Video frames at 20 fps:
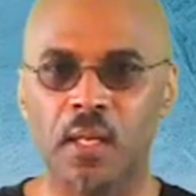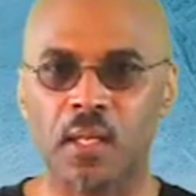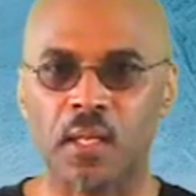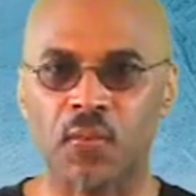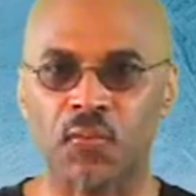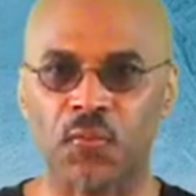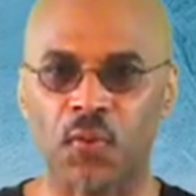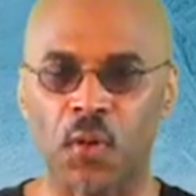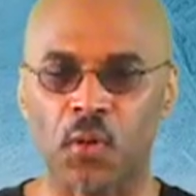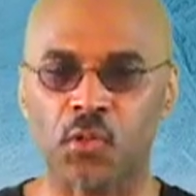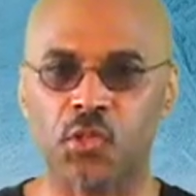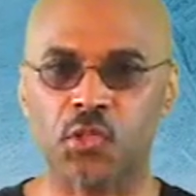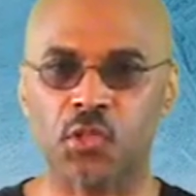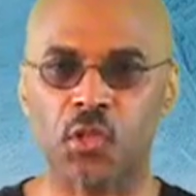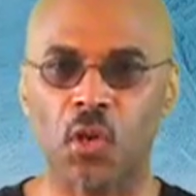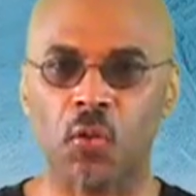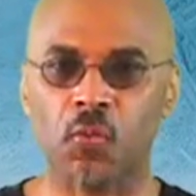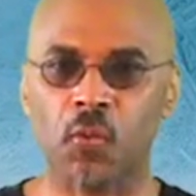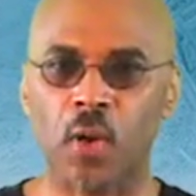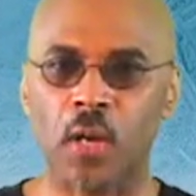The first
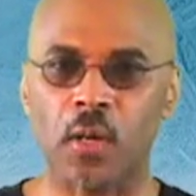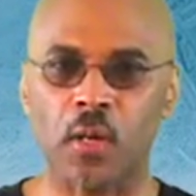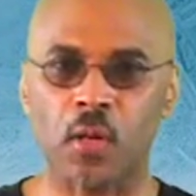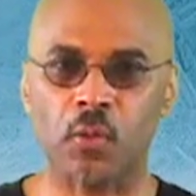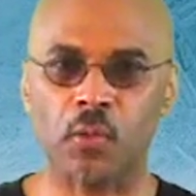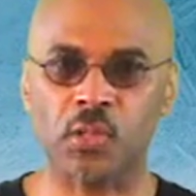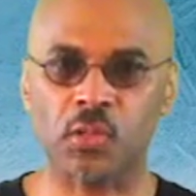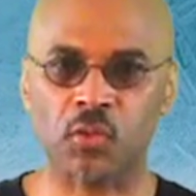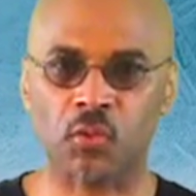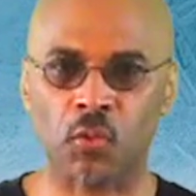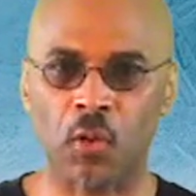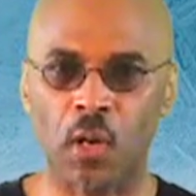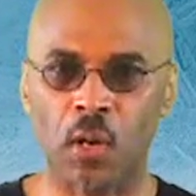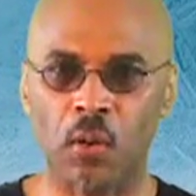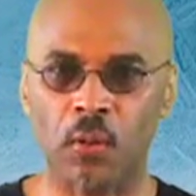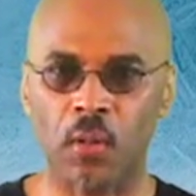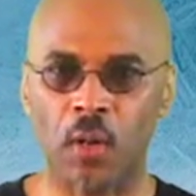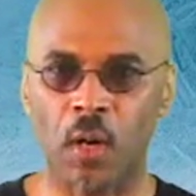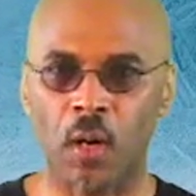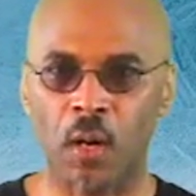showrunner was
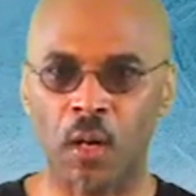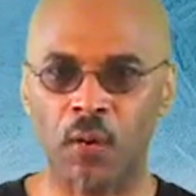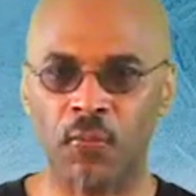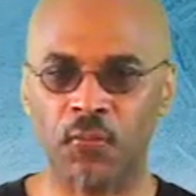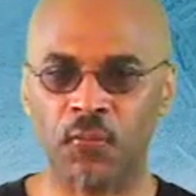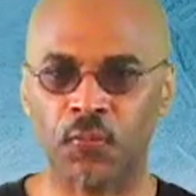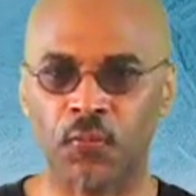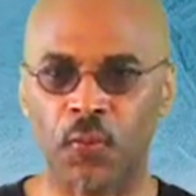thrown off